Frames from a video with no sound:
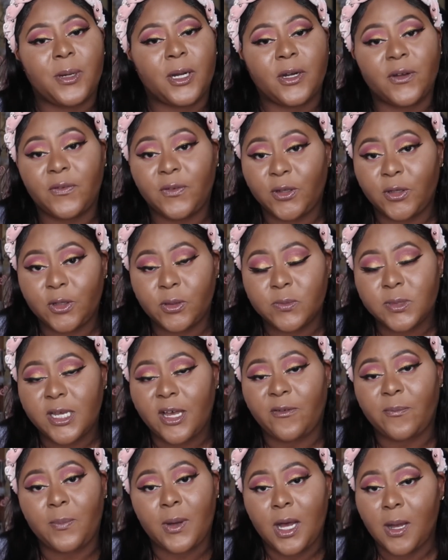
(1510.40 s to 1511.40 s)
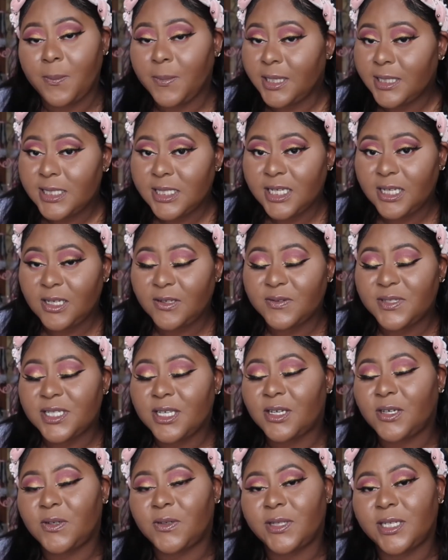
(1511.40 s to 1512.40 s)
perfumes I bought myself.
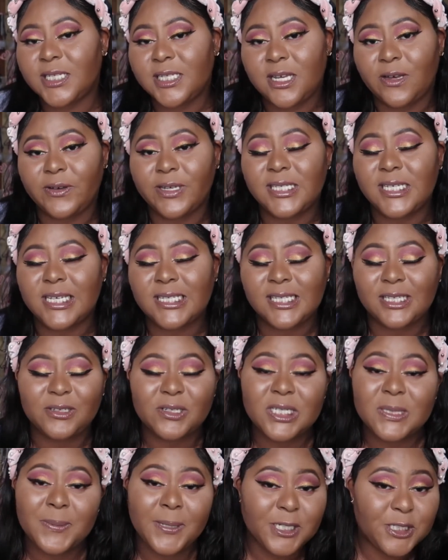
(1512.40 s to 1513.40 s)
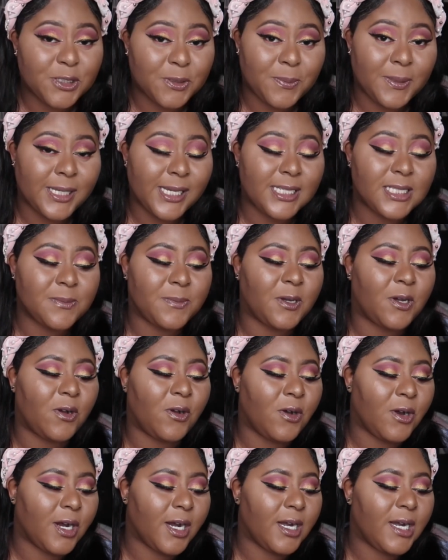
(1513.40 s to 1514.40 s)
So this always has a little special place in my
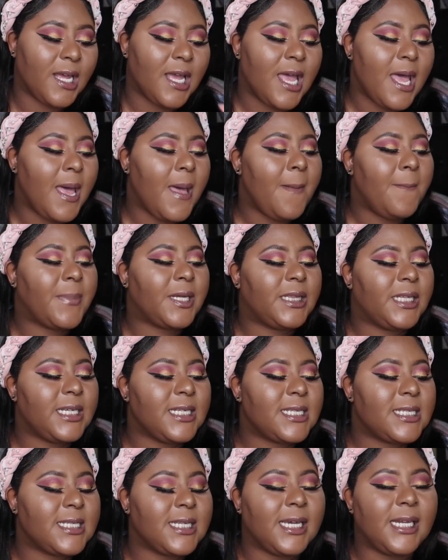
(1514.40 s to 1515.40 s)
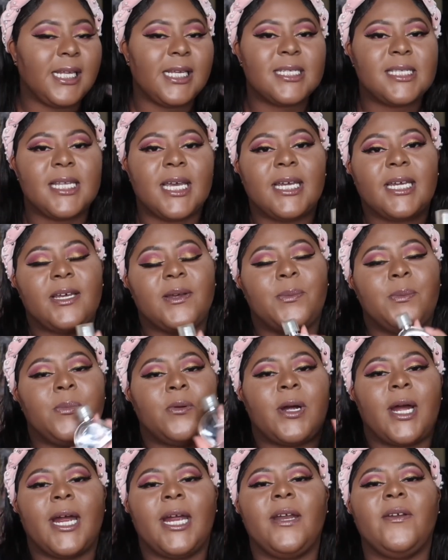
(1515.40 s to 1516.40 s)
heart. But this scent is like a
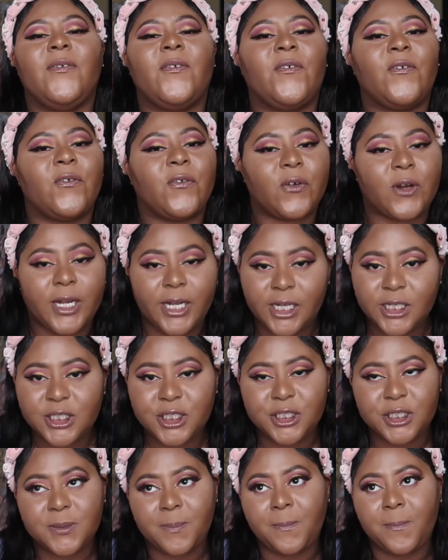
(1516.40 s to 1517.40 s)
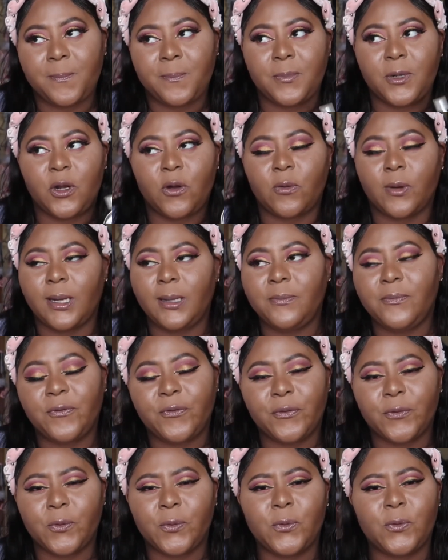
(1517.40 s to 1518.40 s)
bright, fresh
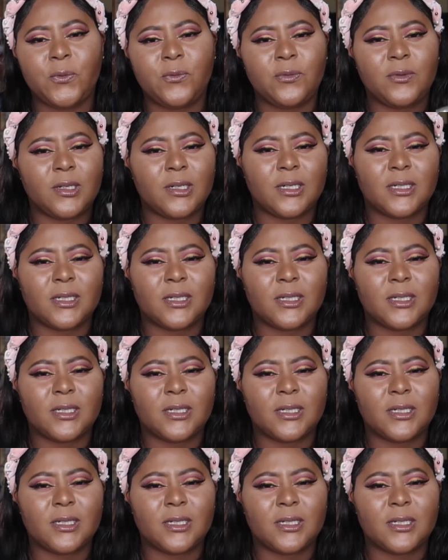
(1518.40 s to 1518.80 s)
grapefruit